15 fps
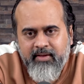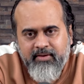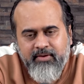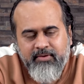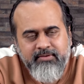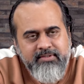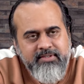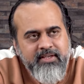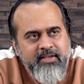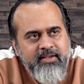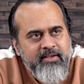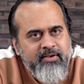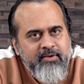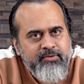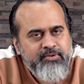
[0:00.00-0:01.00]
You
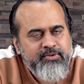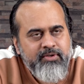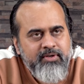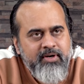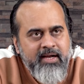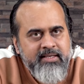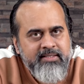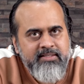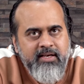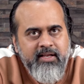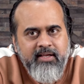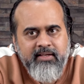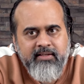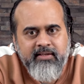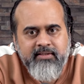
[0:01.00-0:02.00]
see, you should dance
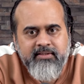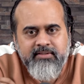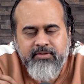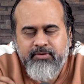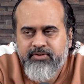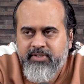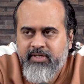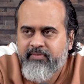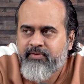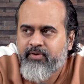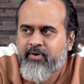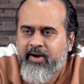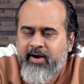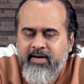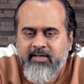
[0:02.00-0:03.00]
like this. You shave
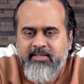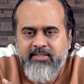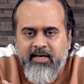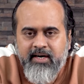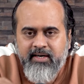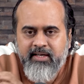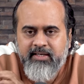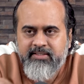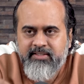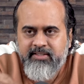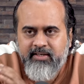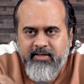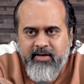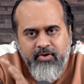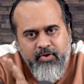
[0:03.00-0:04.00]
your head and start
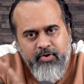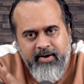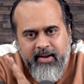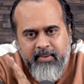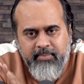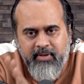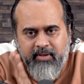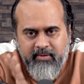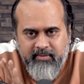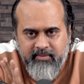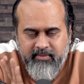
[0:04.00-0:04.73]
dancing. Now you are happy.